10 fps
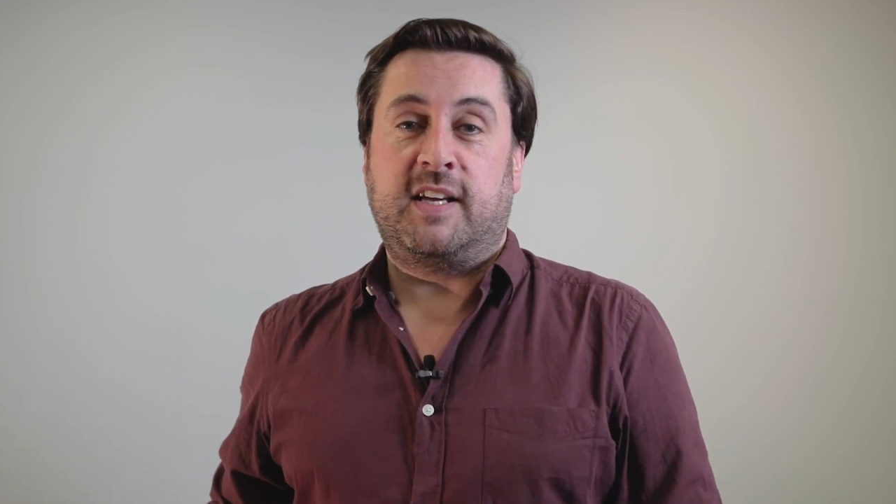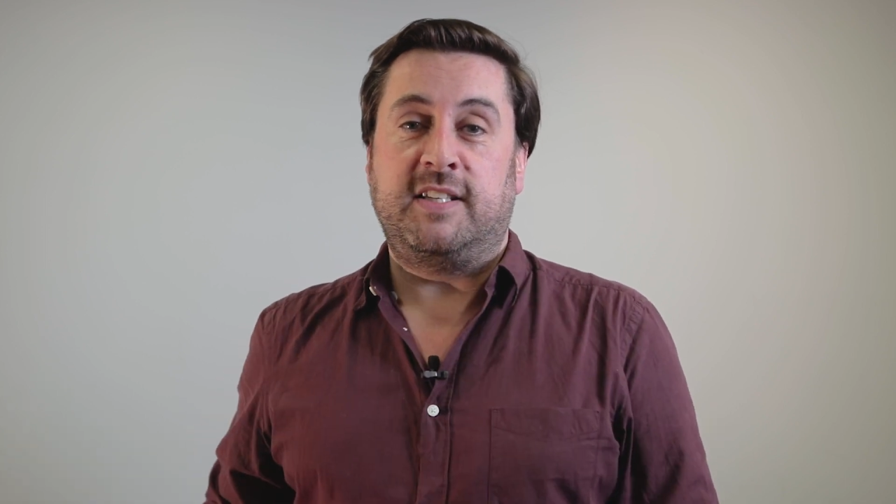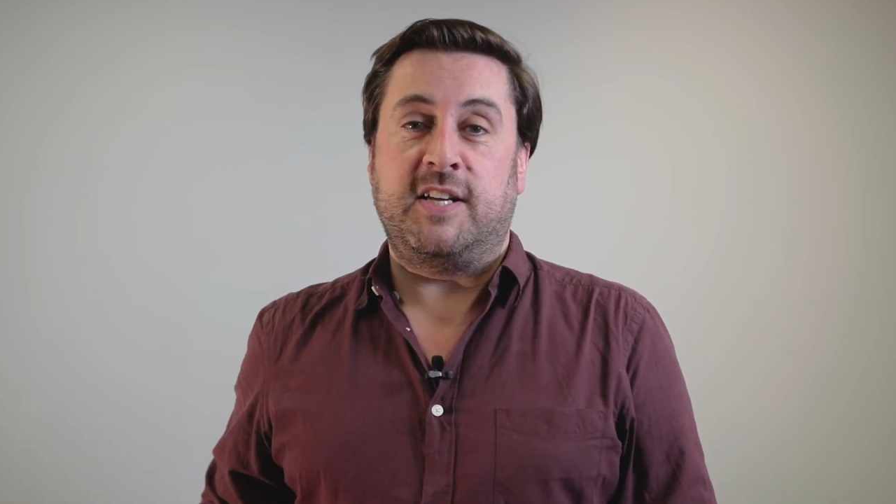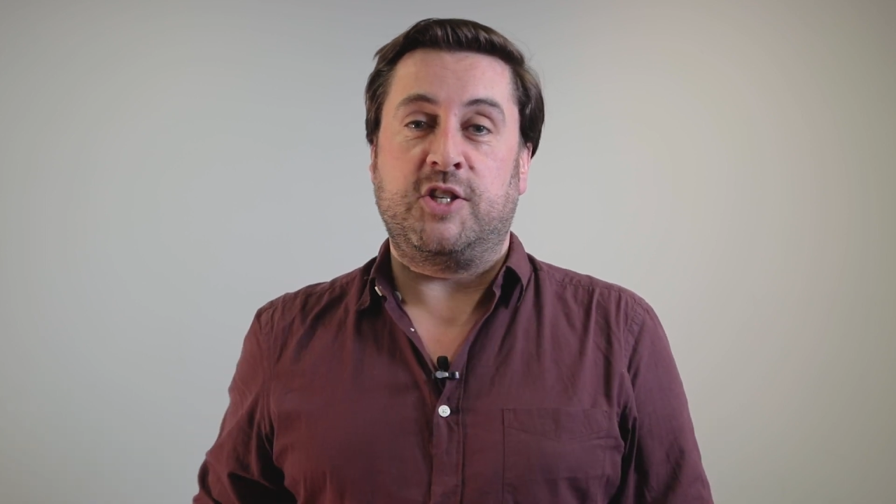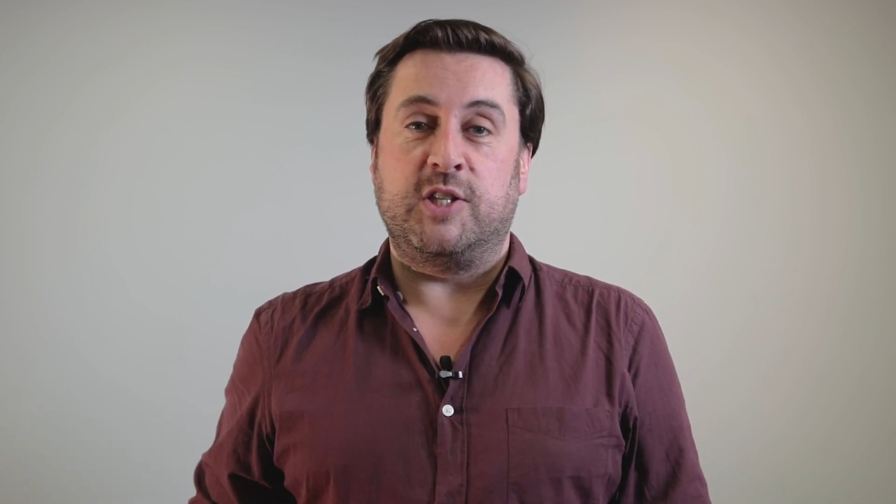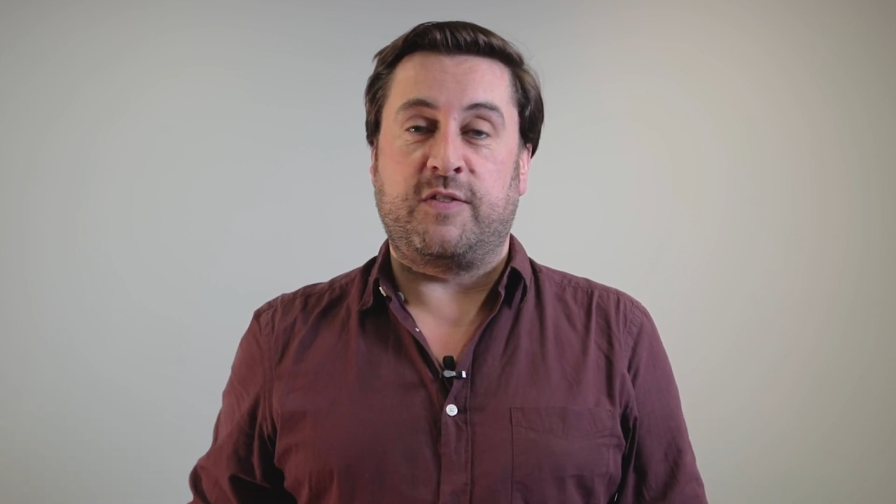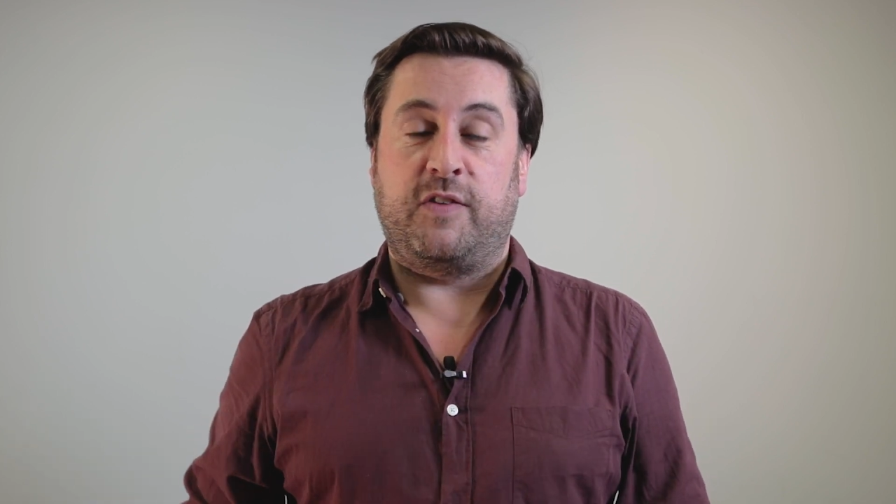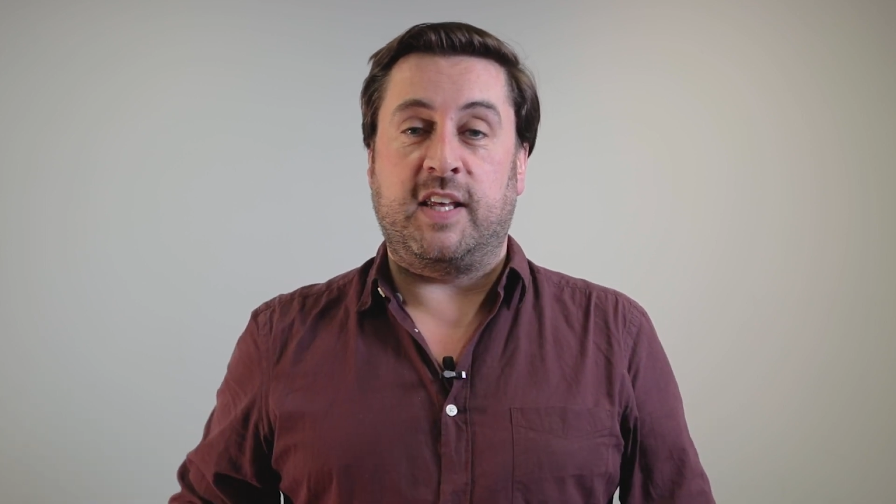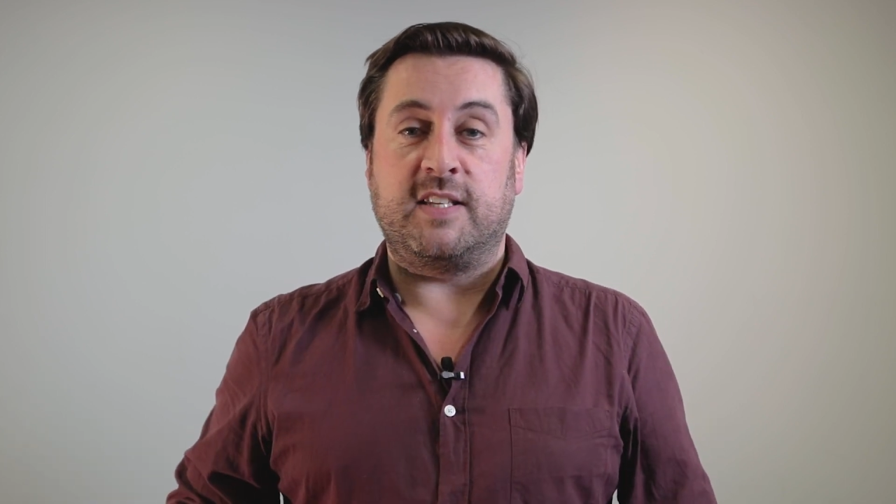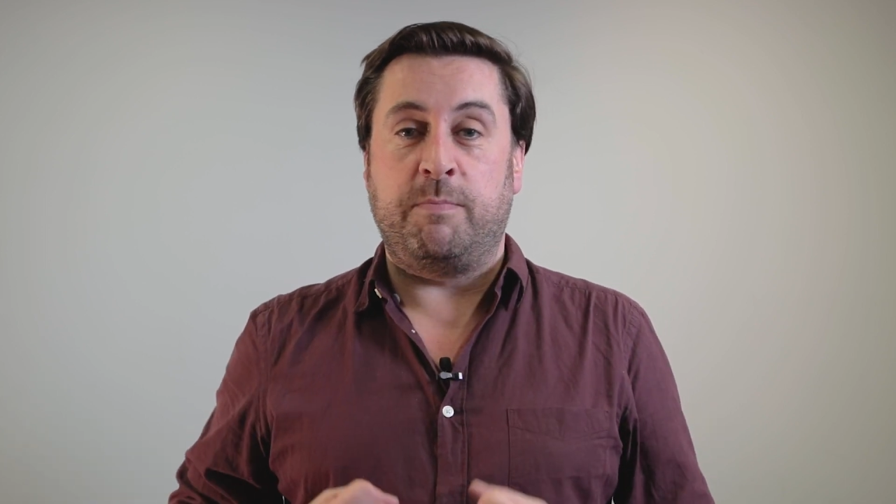conditions
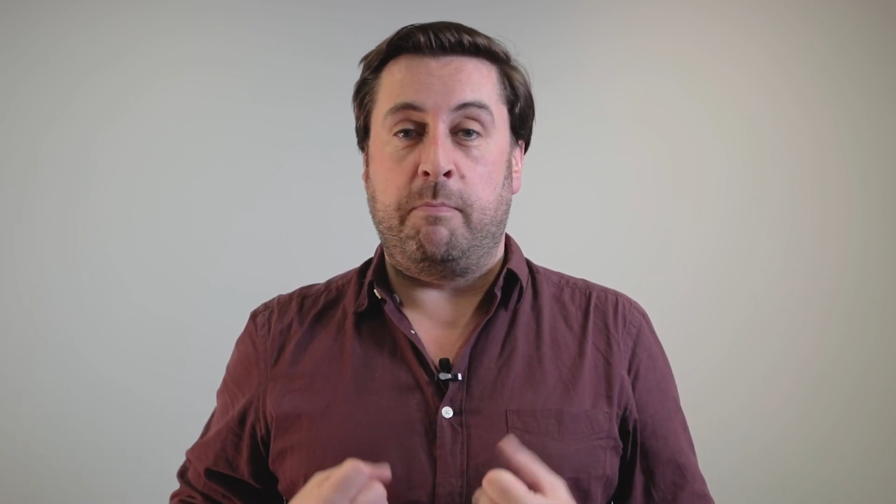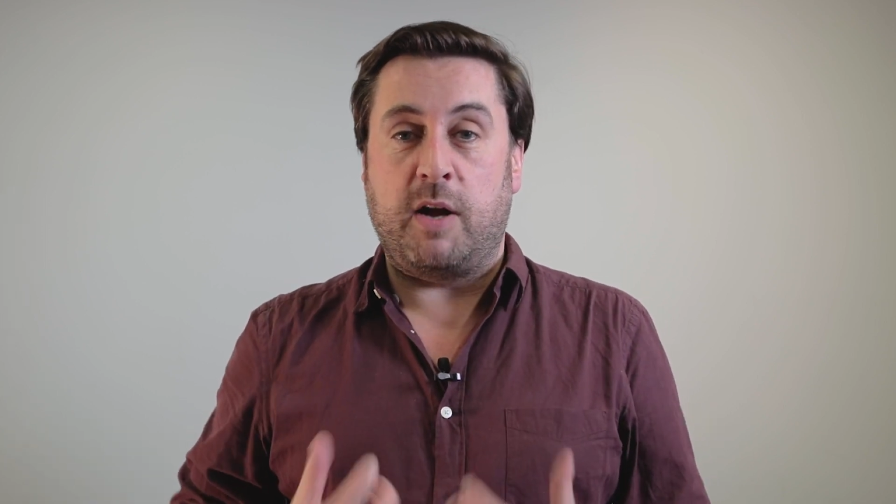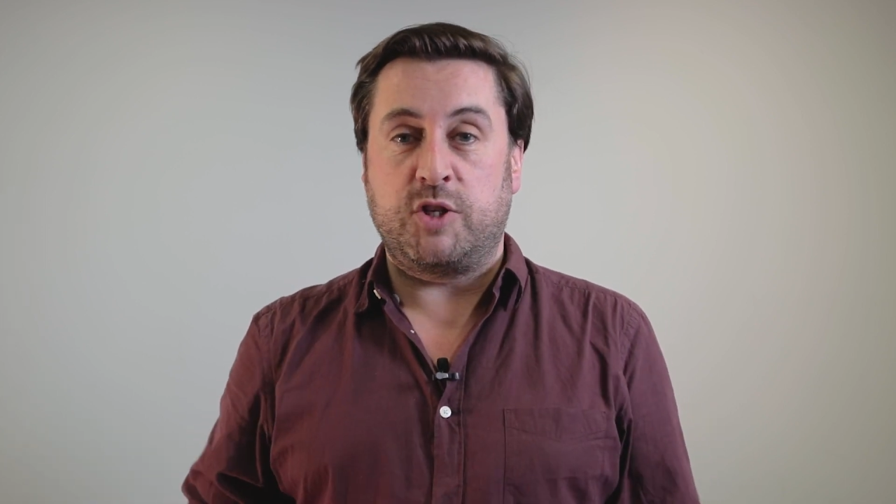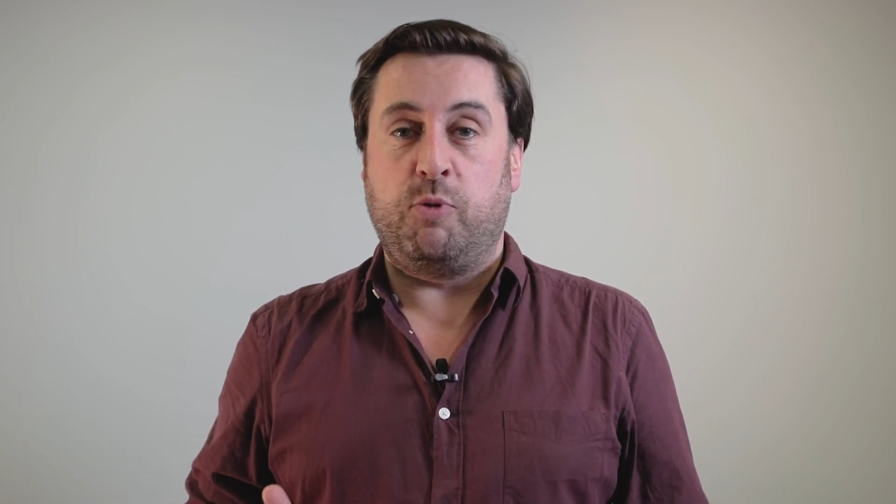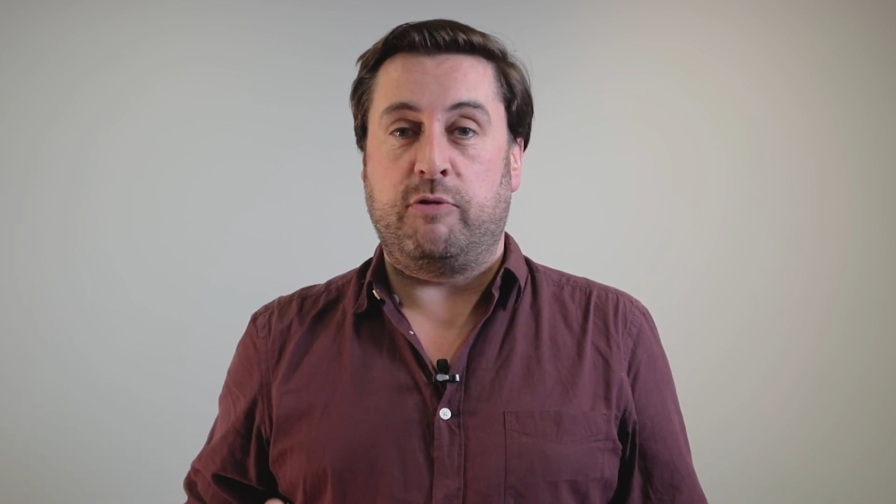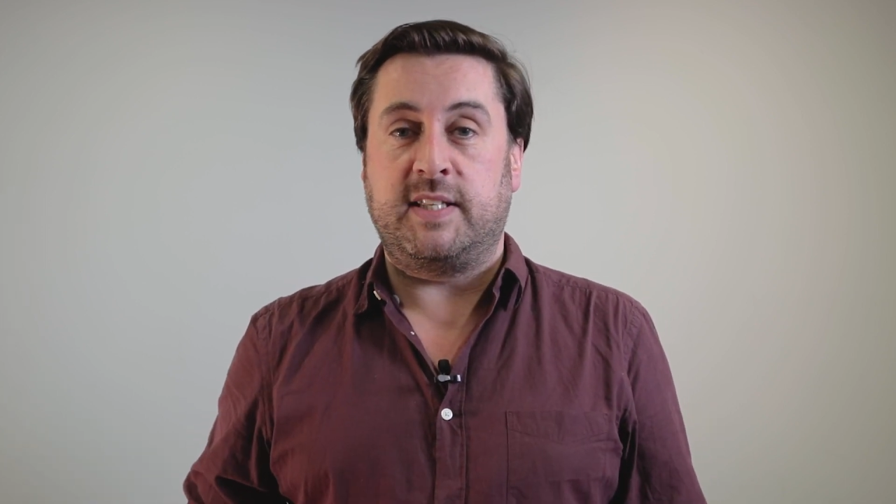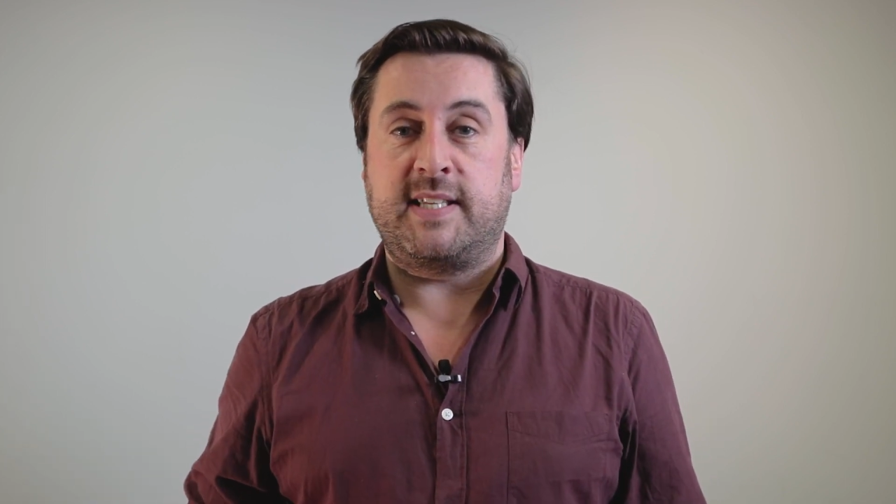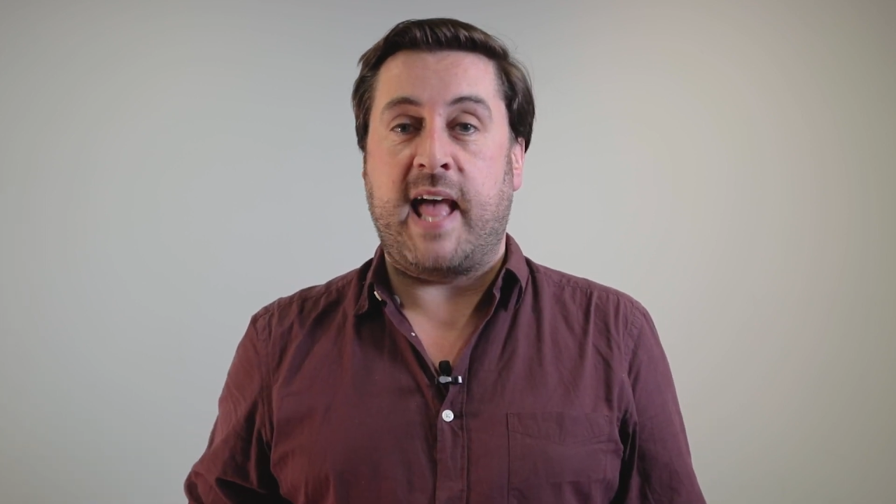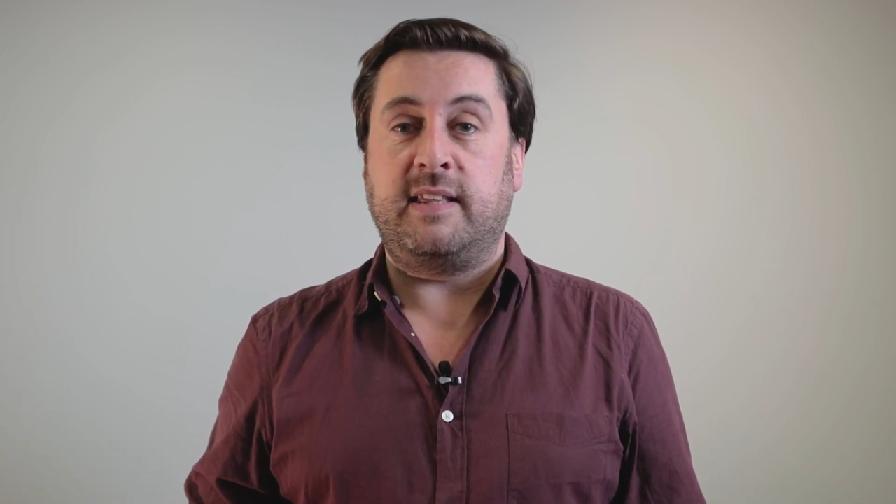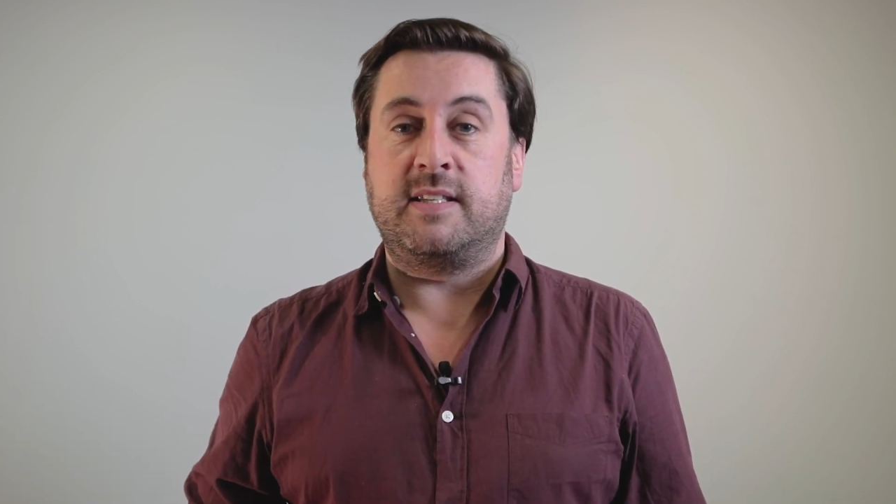for these much more
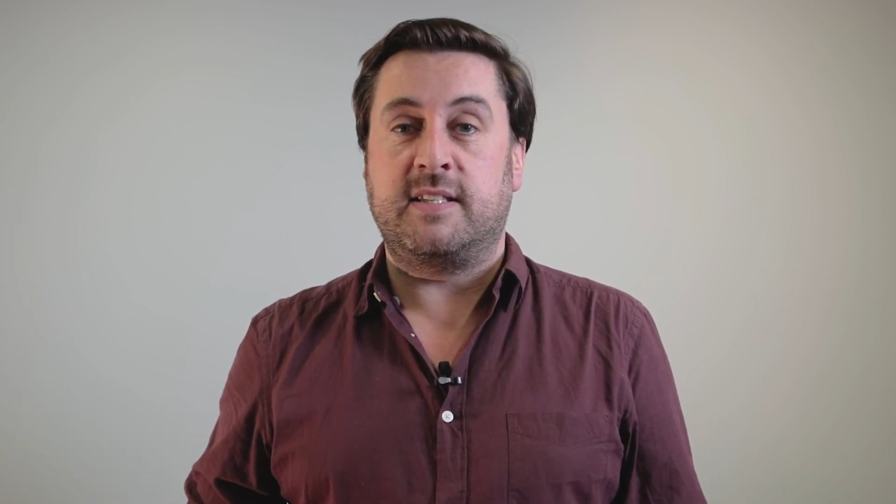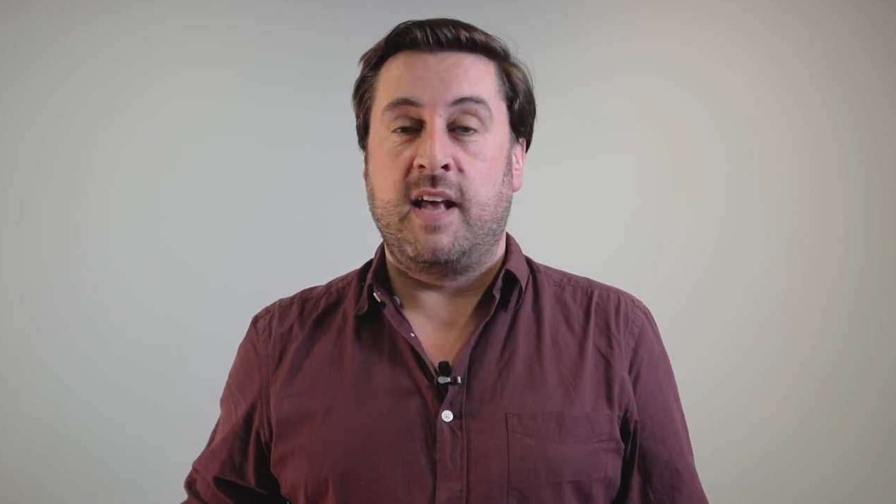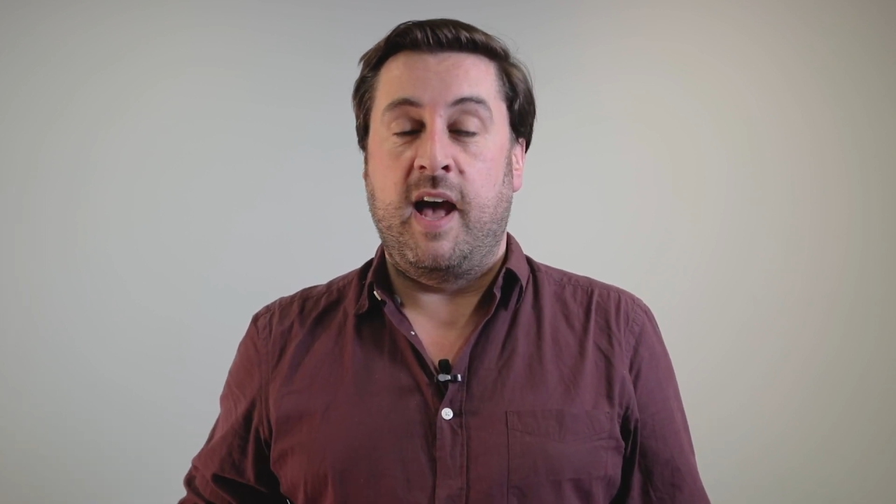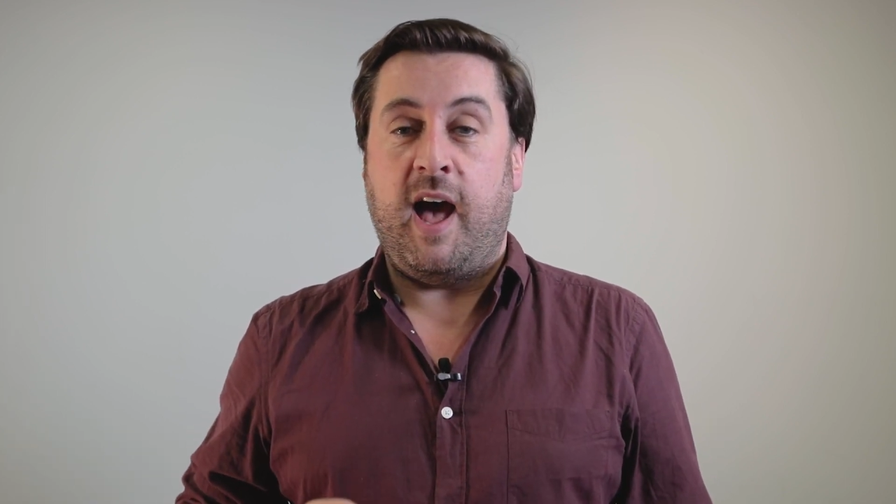intense